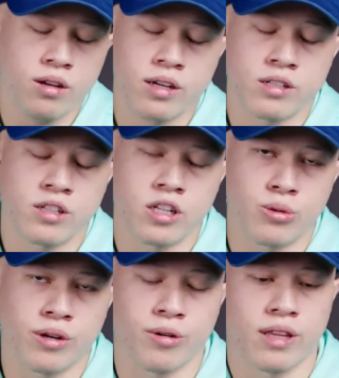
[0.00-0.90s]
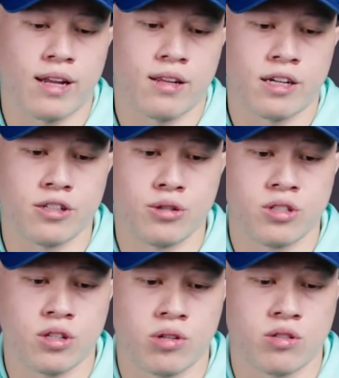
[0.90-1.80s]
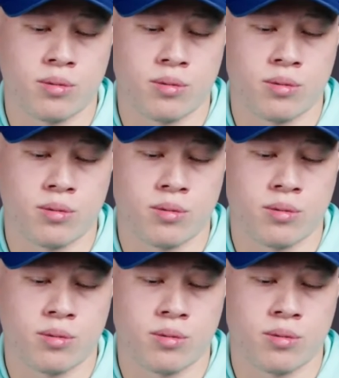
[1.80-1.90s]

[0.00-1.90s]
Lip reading: Continuing with that league news, the U.S.